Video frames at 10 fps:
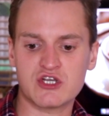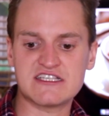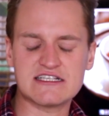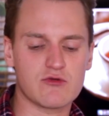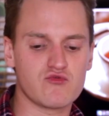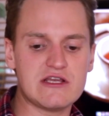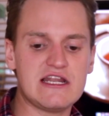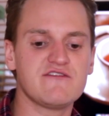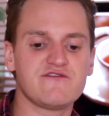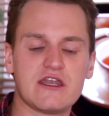because there's a
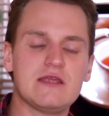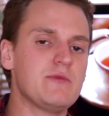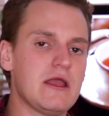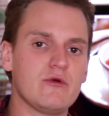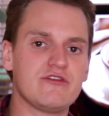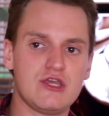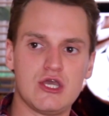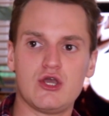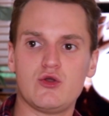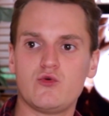really funny bit with
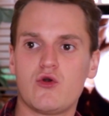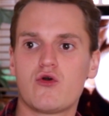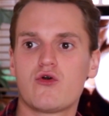you.